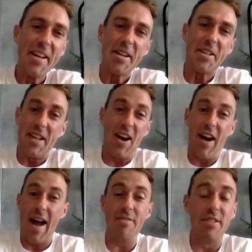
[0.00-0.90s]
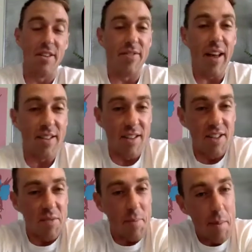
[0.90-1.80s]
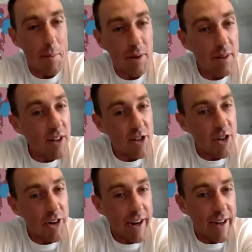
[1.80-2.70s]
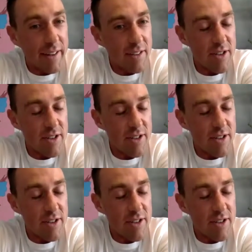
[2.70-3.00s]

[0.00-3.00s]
Because there are hundreds of thousands of people tuning in,